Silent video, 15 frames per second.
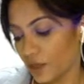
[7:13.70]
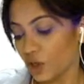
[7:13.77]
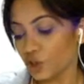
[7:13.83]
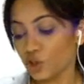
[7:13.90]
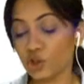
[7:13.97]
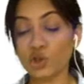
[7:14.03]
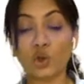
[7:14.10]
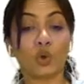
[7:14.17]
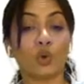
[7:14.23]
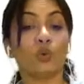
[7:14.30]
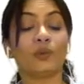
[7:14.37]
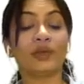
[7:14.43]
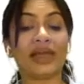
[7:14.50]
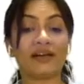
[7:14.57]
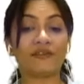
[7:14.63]
So
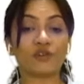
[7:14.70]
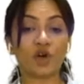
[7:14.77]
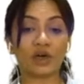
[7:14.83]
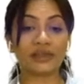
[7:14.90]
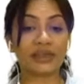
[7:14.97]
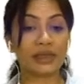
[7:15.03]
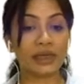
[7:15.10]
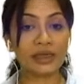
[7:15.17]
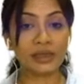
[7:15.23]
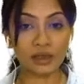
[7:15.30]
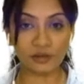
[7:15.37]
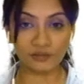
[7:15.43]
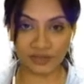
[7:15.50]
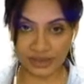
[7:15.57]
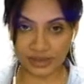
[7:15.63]
we have got an inner
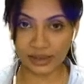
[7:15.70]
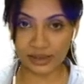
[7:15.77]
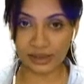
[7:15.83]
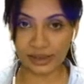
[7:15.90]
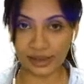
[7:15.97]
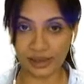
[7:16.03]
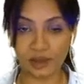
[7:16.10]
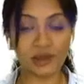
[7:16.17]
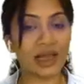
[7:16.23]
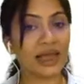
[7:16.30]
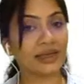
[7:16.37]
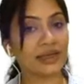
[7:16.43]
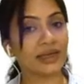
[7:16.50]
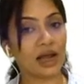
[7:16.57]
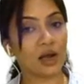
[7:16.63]
visceral layer and
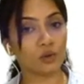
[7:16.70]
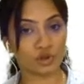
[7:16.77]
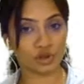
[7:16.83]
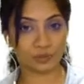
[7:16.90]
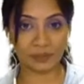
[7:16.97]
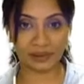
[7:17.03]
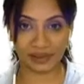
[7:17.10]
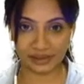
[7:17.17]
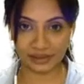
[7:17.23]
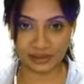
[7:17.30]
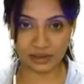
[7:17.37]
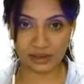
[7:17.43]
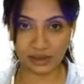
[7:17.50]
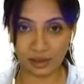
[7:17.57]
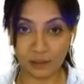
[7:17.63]
an outer parietal
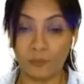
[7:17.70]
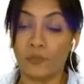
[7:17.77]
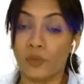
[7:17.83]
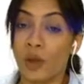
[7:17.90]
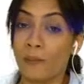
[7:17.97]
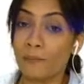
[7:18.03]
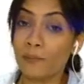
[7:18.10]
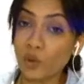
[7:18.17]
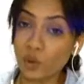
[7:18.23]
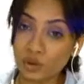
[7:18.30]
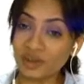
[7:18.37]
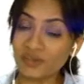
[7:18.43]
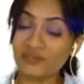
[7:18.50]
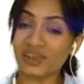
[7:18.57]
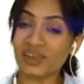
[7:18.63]
layer. Both
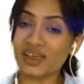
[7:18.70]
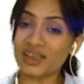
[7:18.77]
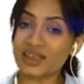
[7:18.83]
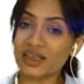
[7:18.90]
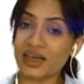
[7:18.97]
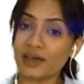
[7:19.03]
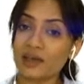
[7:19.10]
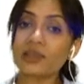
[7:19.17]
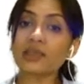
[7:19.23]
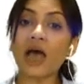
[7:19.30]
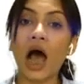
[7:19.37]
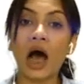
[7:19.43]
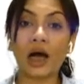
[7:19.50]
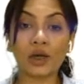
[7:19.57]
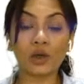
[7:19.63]
of these layers
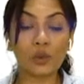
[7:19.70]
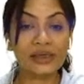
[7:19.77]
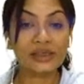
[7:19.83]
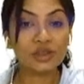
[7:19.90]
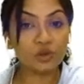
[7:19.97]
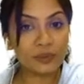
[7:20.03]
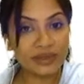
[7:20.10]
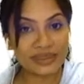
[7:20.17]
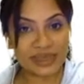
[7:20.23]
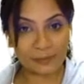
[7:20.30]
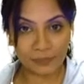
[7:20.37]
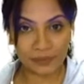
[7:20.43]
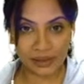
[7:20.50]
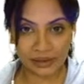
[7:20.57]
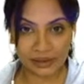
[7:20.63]
are going to be
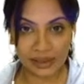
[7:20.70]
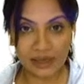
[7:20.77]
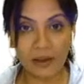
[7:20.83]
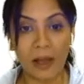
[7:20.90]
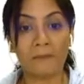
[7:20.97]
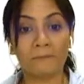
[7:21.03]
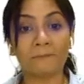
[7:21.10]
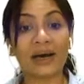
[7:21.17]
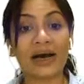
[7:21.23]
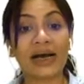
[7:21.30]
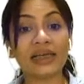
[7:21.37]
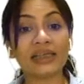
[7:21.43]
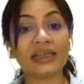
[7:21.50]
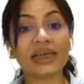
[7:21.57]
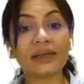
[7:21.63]
separated by
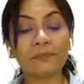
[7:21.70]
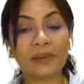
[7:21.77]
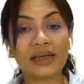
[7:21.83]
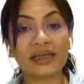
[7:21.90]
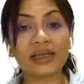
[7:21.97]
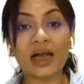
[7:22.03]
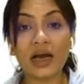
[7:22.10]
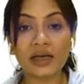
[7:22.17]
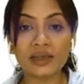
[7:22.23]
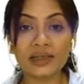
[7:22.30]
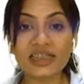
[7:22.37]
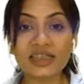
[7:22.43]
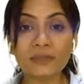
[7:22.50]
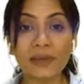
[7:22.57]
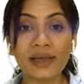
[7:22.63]
that pericardial
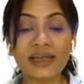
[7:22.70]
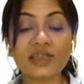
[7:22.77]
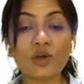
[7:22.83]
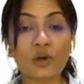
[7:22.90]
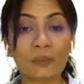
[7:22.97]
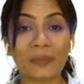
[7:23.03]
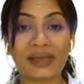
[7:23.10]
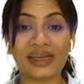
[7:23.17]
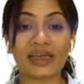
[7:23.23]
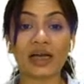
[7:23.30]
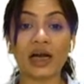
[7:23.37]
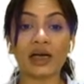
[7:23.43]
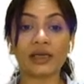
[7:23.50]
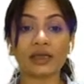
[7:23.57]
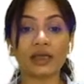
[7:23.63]
space or
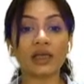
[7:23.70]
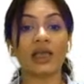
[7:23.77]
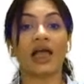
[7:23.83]
pericardial